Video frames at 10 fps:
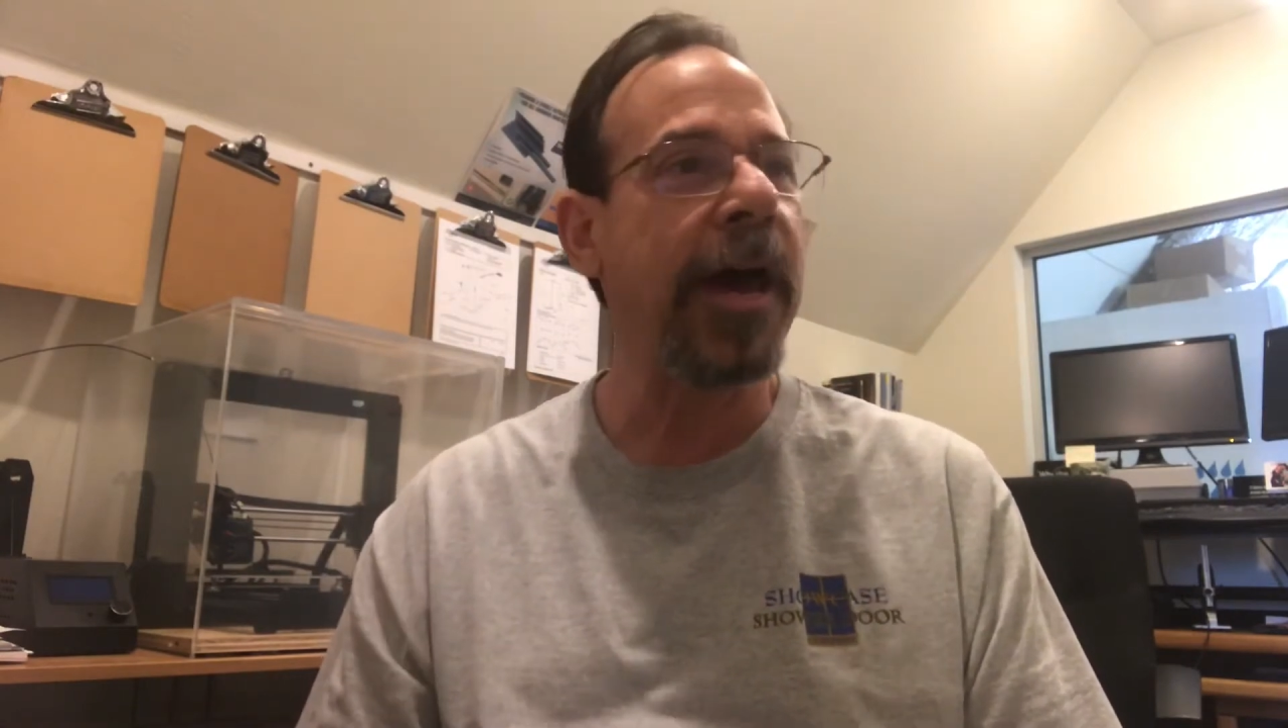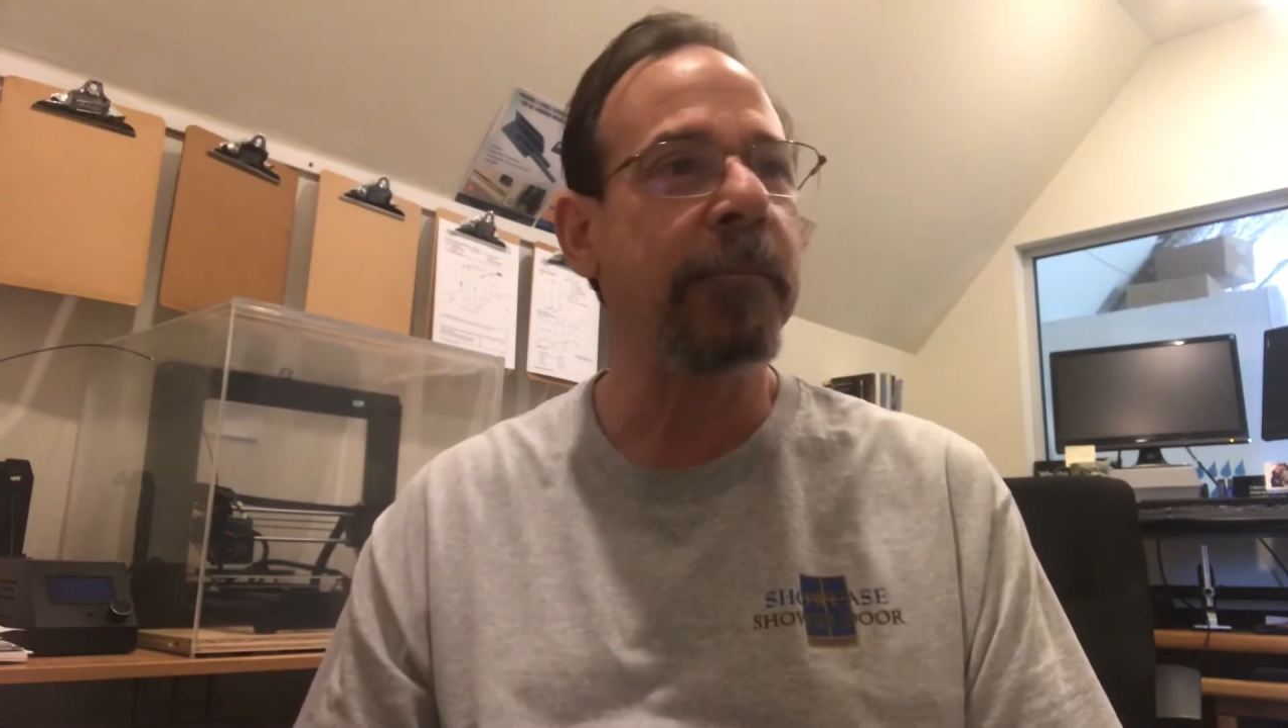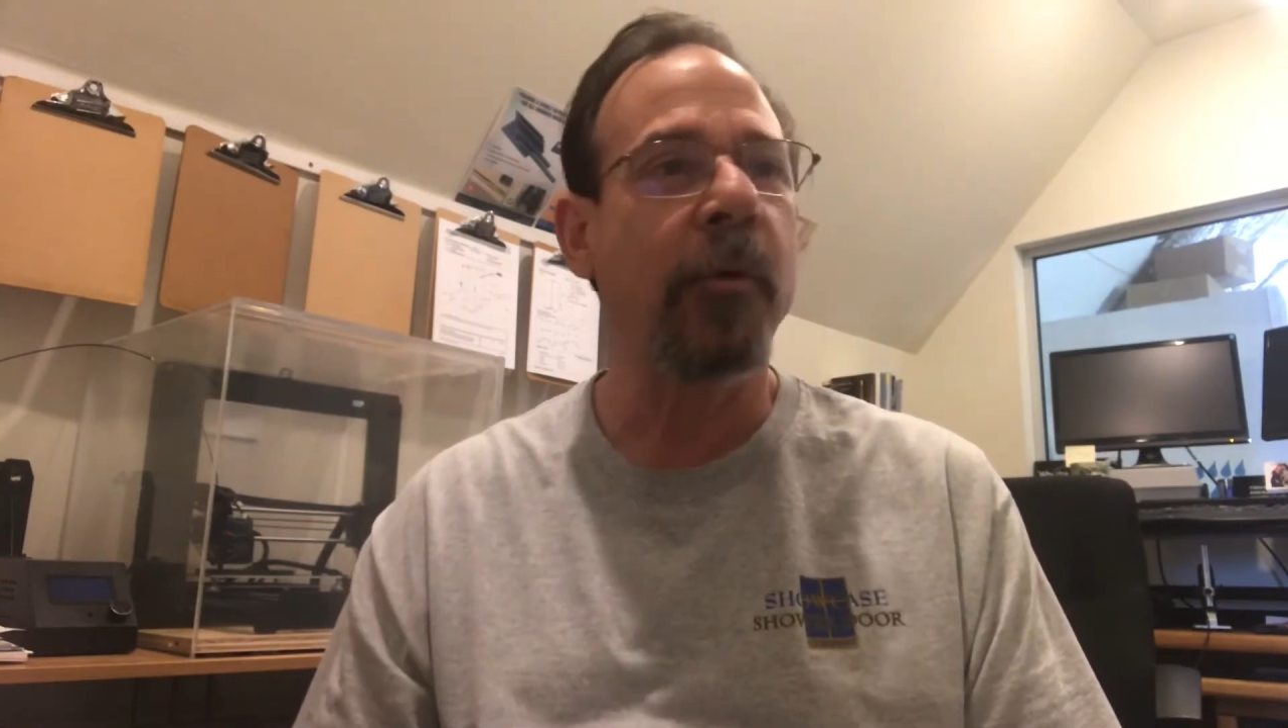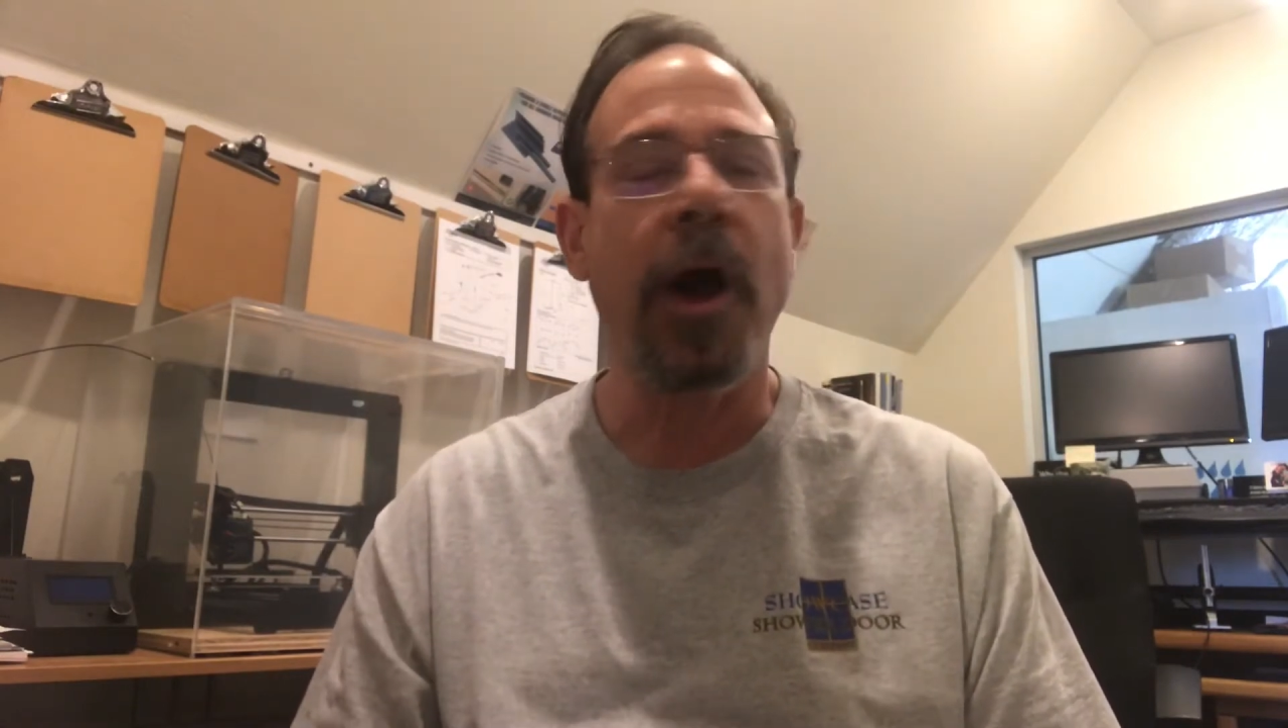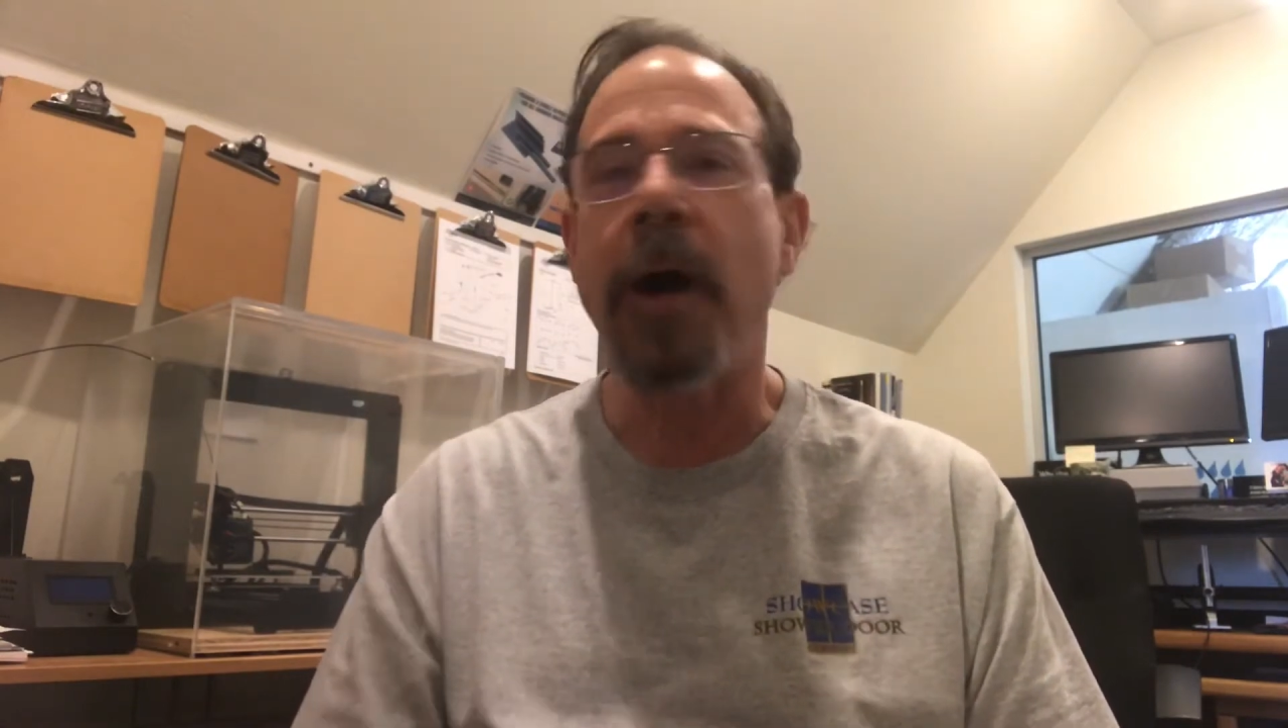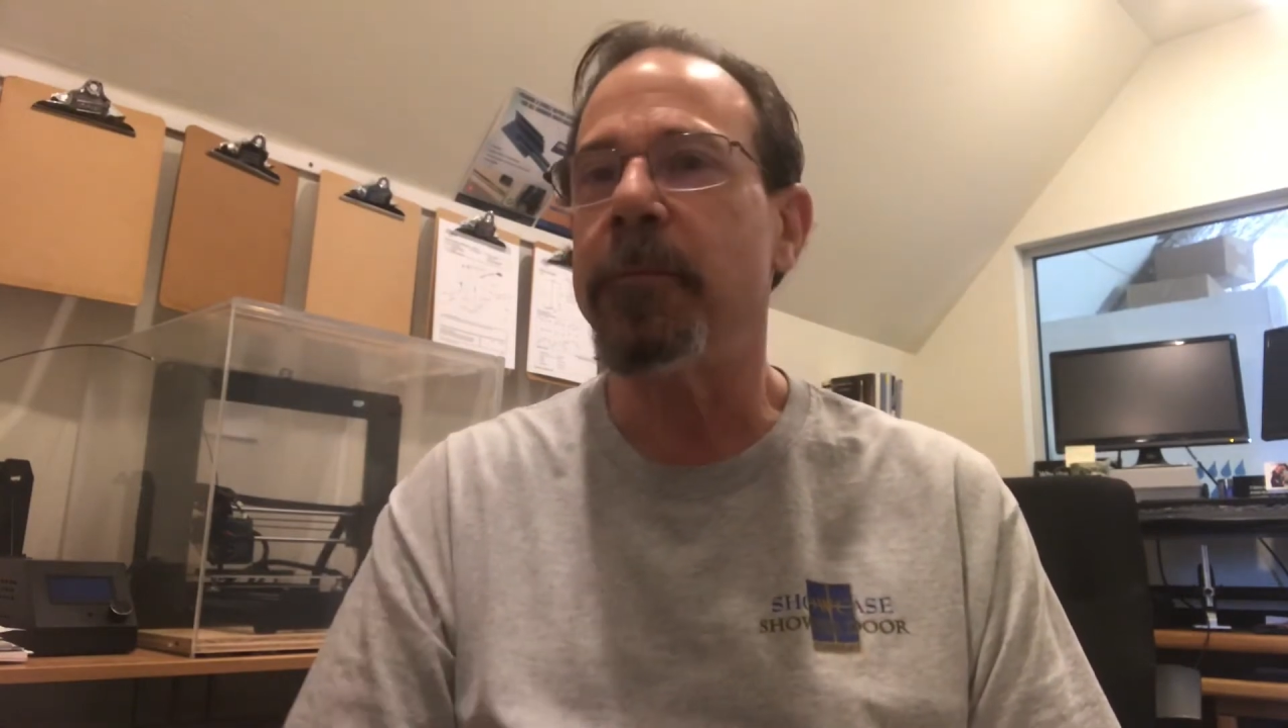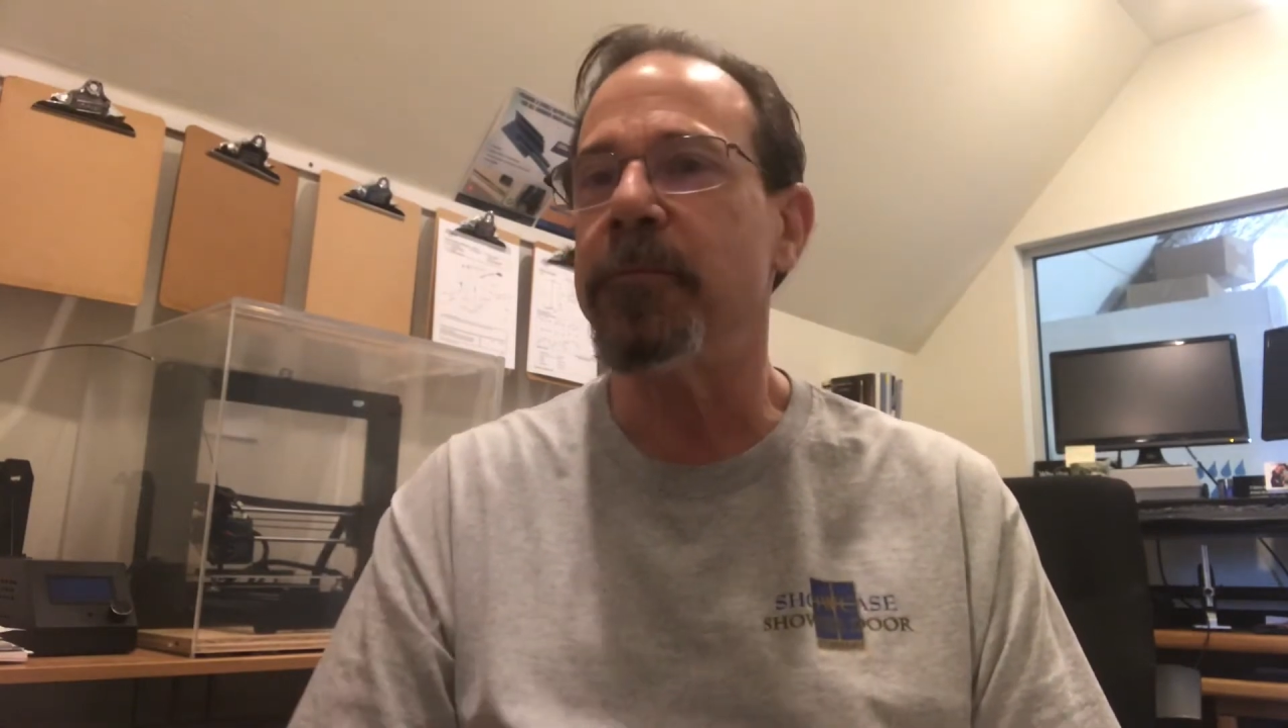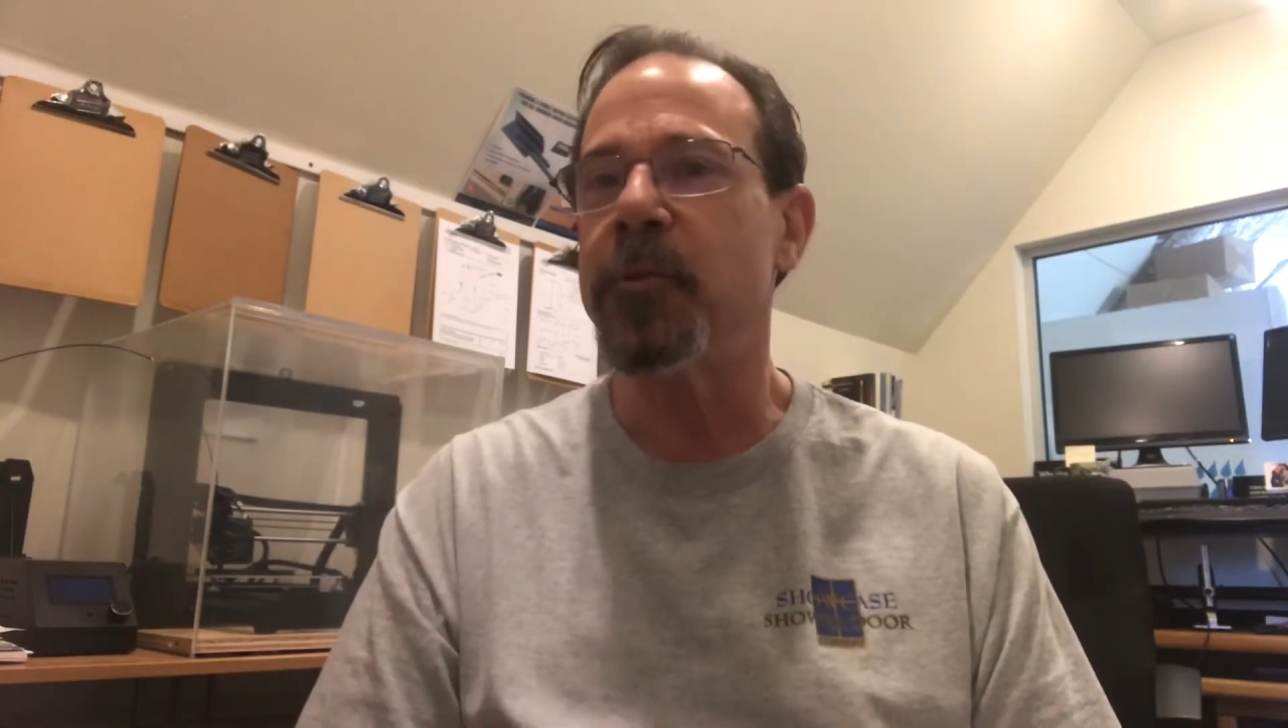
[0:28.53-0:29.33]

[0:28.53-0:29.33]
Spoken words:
problems